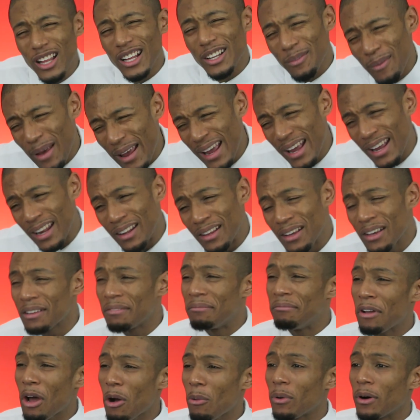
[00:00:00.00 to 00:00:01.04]
You're like, man,
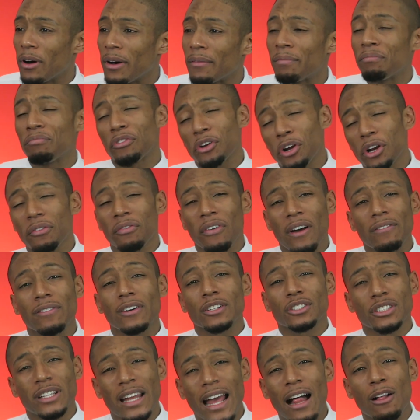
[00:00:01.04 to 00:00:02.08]
Noah,
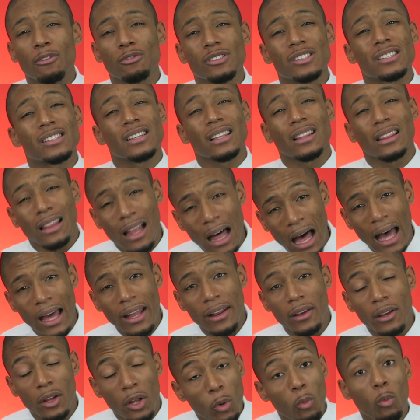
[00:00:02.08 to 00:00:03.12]
3,500 calories is a
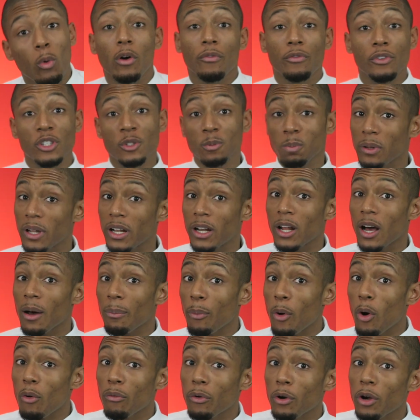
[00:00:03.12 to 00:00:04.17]
lot. Well, if you split it
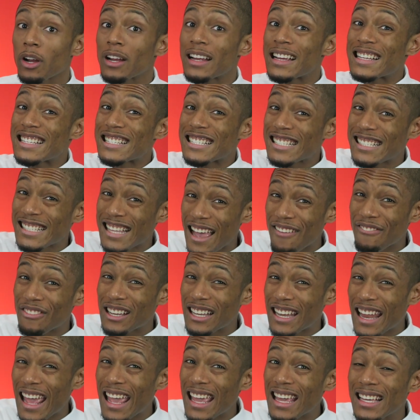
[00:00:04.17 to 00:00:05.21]
up over
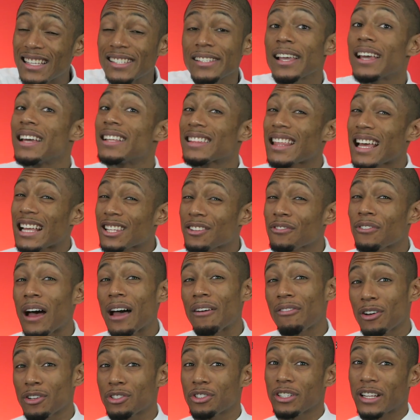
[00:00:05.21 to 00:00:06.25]
seven days, that's
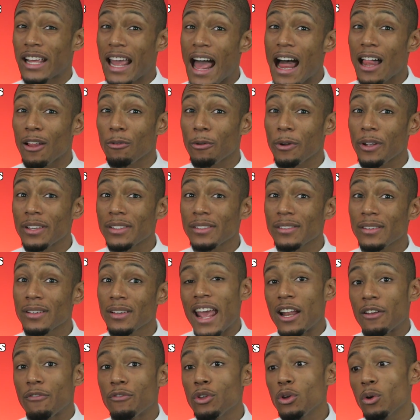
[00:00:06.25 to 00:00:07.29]
500 calories.
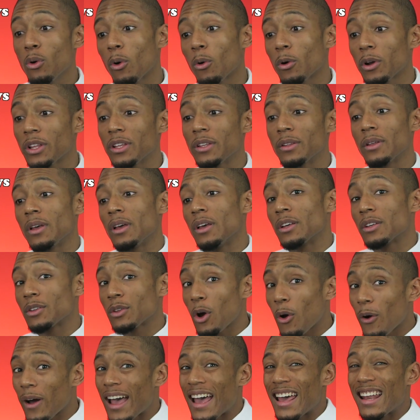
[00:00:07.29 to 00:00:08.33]
And if you already
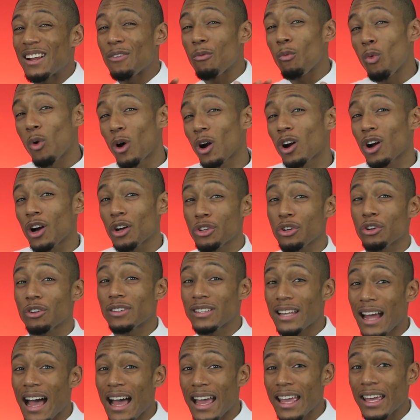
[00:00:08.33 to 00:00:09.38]
go ahead and work on your
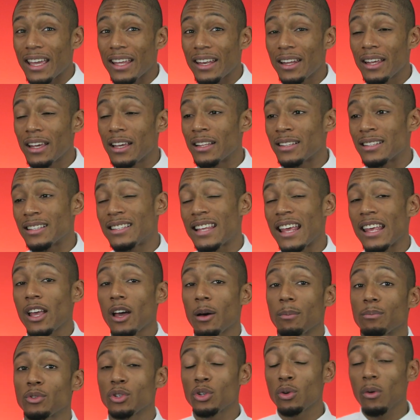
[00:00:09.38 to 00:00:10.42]
diet to
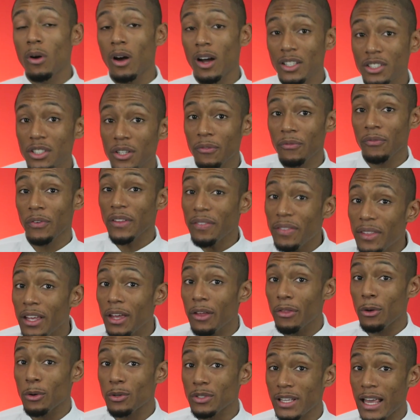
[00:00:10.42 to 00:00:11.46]
take up
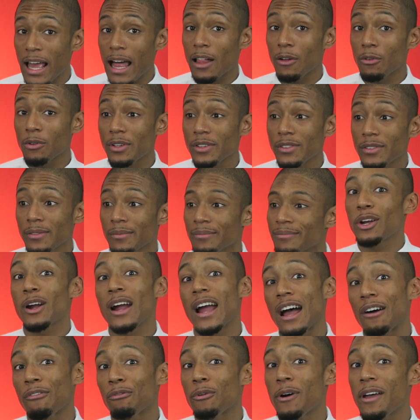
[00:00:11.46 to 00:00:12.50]
250 of those calories, you're
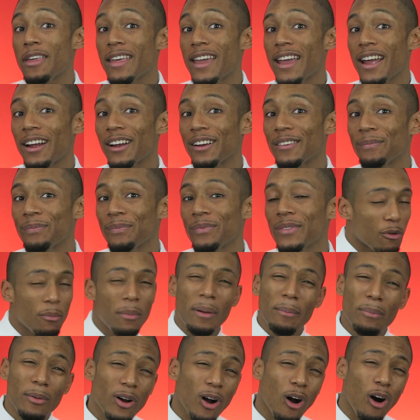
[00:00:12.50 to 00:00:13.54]
halfway there.
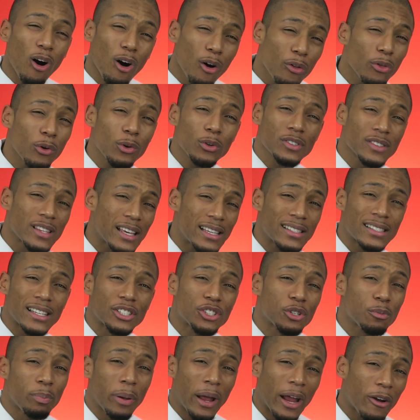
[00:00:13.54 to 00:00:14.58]
Remember all those things
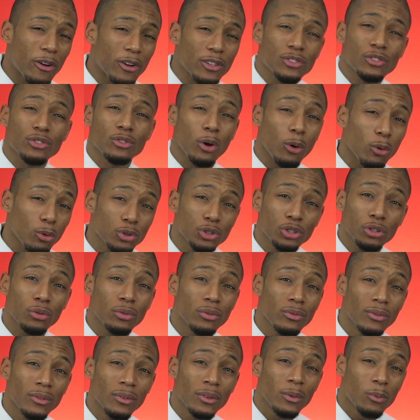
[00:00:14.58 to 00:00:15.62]
that your parents told
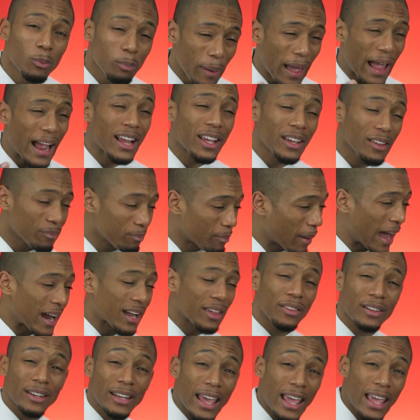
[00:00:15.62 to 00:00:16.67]
you back in,
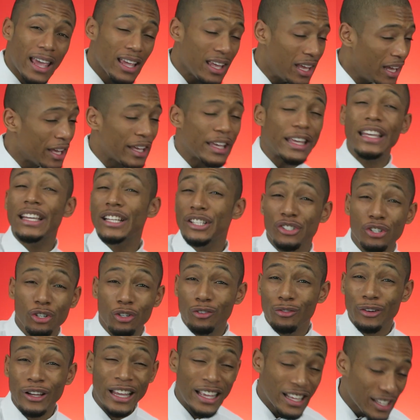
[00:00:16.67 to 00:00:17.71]
back in the day, eat
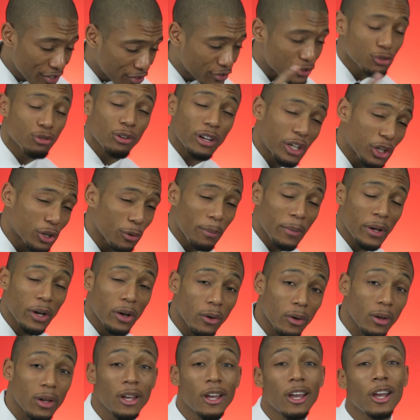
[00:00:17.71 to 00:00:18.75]
your greens, drink your
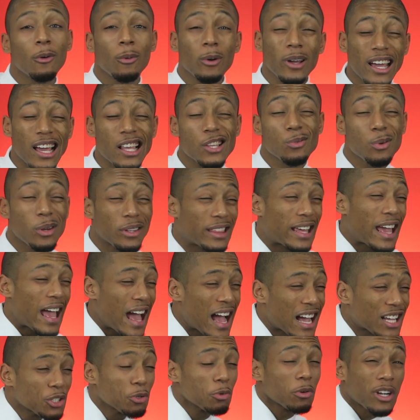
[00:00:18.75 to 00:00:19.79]
milk. Well, guess what? They
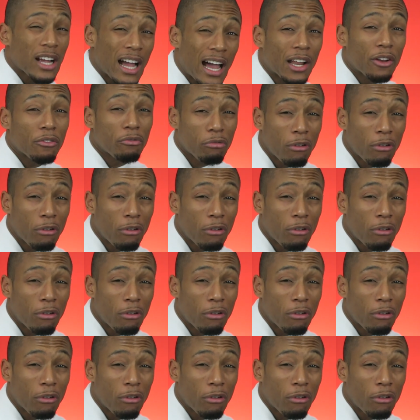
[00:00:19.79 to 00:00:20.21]
actually were kind